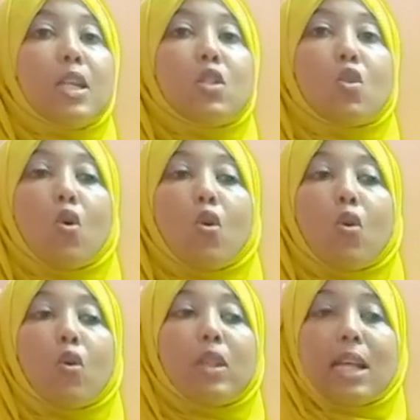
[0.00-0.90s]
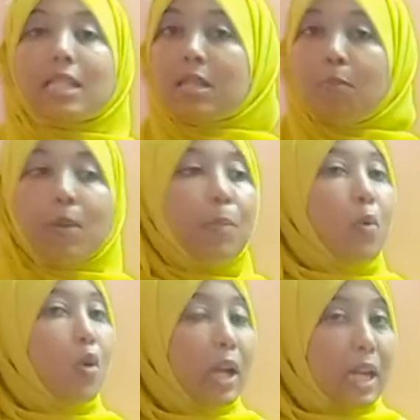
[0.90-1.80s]
So they are simply
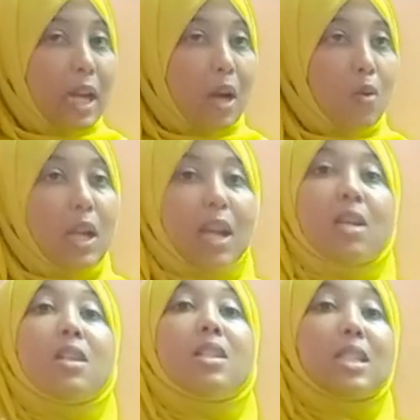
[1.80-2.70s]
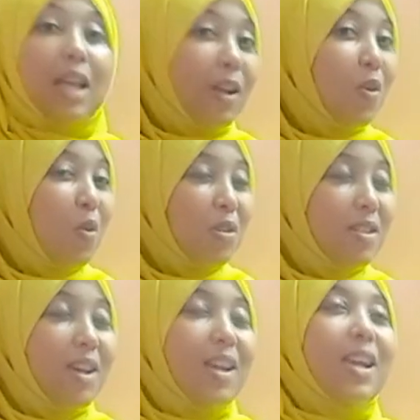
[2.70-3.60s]
broken down and
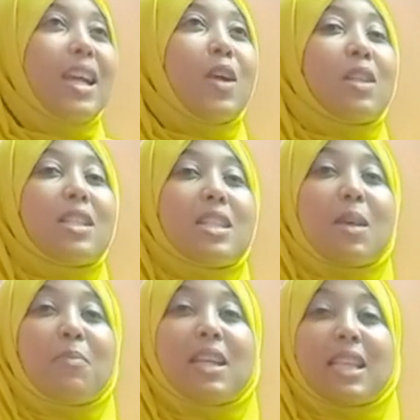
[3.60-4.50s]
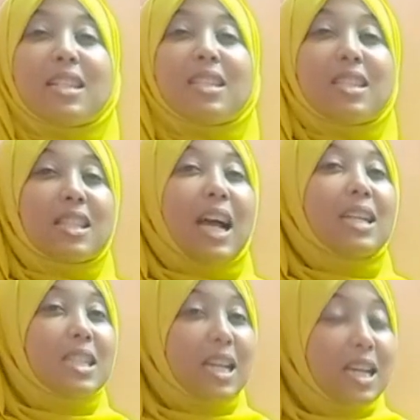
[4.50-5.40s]
recycled. Now, this is something that is
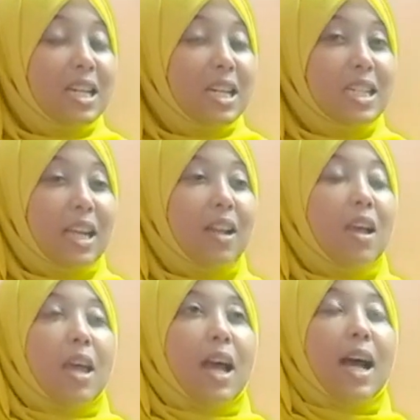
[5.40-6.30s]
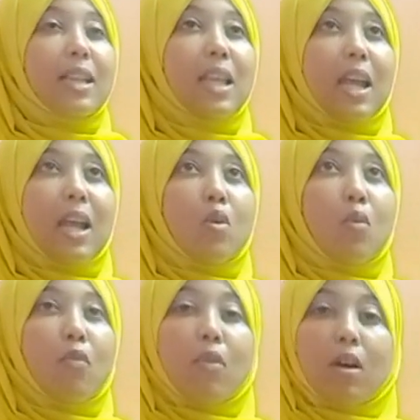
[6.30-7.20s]
discussed in detail at the
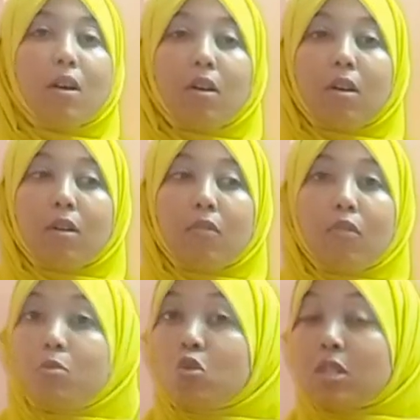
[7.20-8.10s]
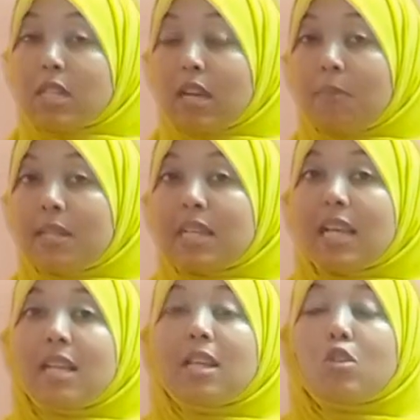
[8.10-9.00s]
end of Form 2
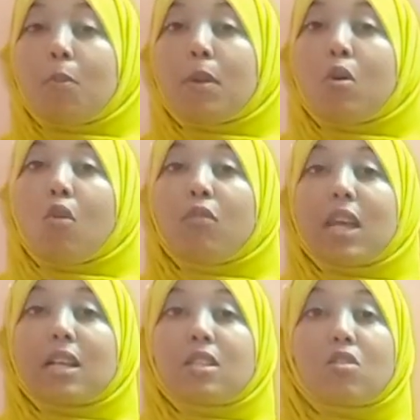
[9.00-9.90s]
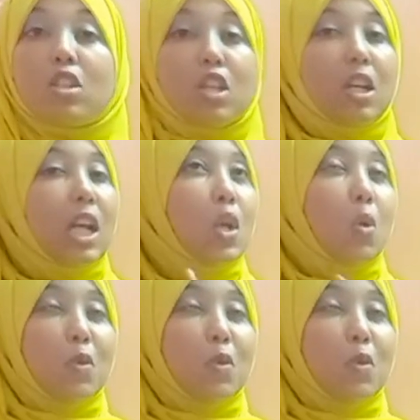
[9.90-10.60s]
syllabus in the topic of excretion and